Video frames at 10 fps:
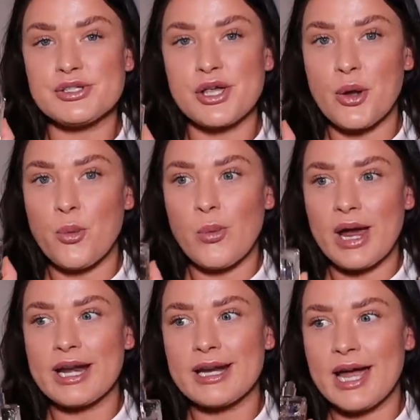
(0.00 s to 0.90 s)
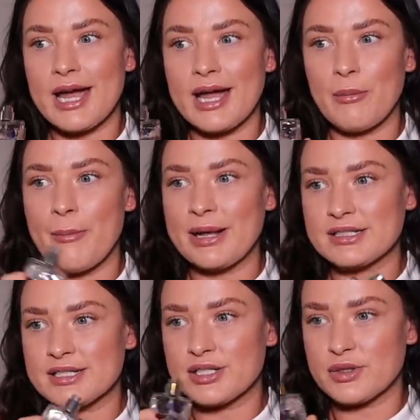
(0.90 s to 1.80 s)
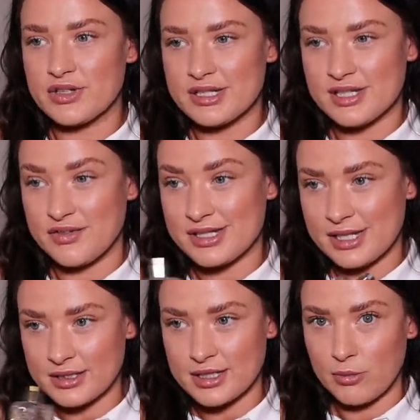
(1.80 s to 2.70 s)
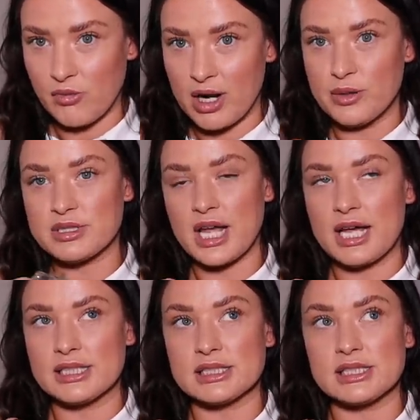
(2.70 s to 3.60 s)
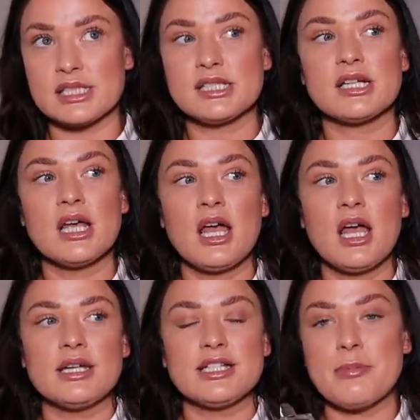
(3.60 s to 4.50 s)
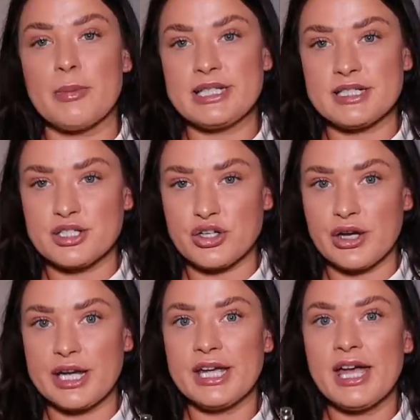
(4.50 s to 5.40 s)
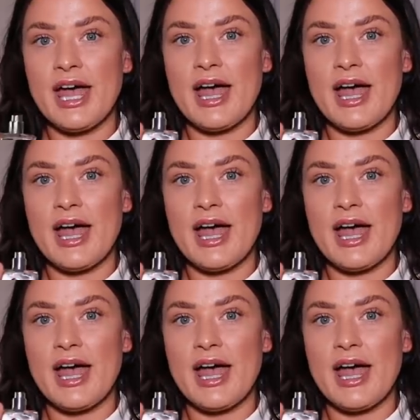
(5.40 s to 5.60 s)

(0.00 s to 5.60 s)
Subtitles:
So when I went back to university for the second time round and did my media degree,